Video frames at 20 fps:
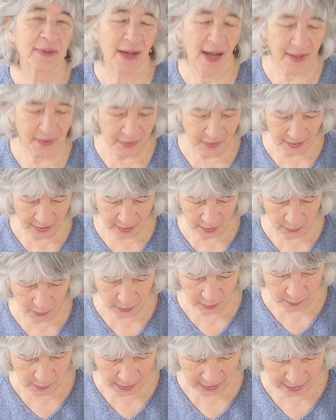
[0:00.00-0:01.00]
I think it
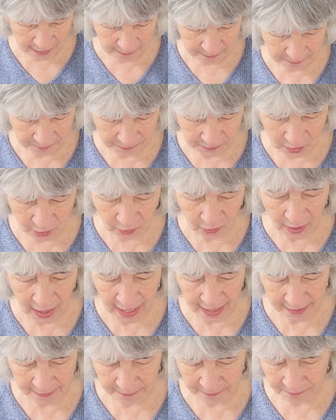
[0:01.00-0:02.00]
would be
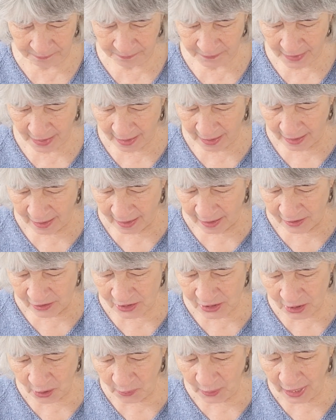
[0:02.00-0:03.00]
great.
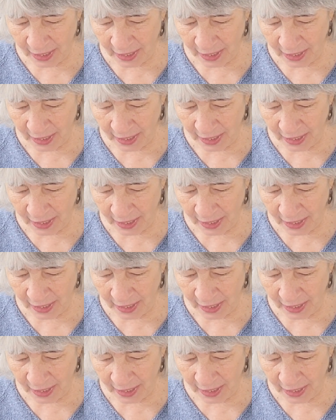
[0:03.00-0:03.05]
So